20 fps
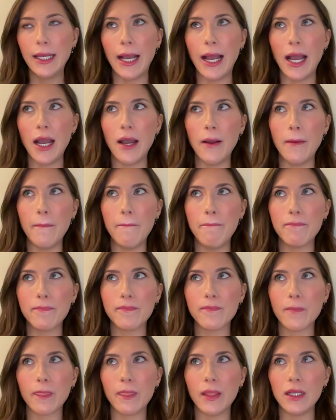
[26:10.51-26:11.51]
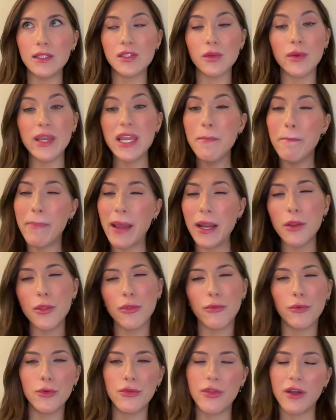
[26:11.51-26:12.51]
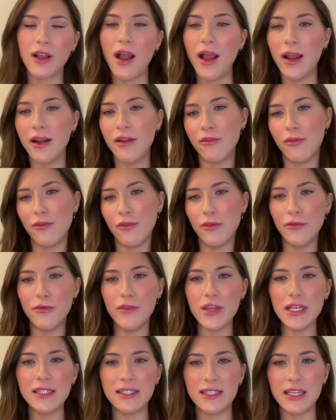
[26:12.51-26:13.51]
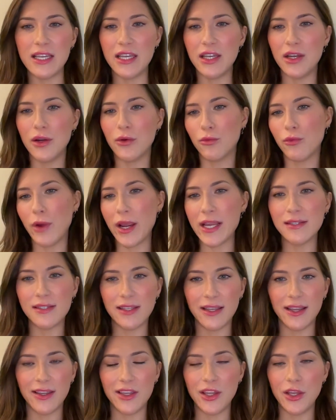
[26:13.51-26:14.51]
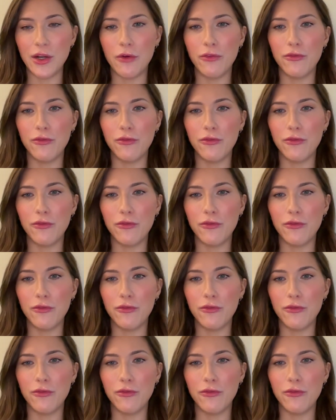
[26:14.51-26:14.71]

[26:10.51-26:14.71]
Um, so he'd been through the kind of VC raising,